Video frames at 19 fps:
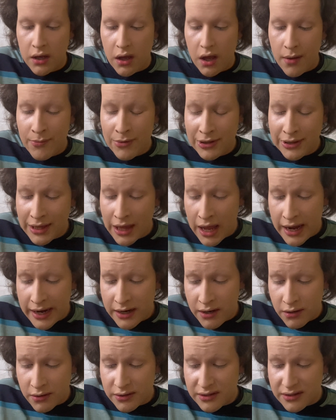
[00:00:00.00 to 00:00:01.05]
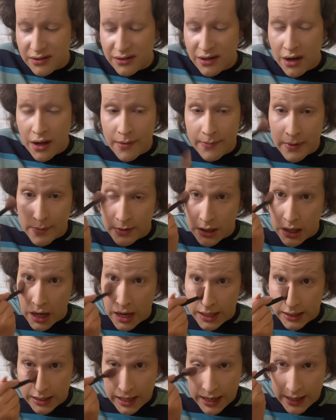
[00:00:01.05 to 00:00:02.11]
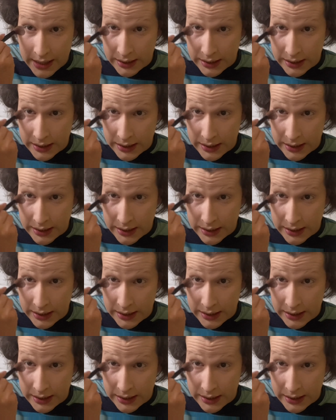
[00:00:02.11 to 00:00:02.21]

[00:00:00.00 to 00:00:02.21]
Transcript: I'm a liar. Stop. I'm a, I lie,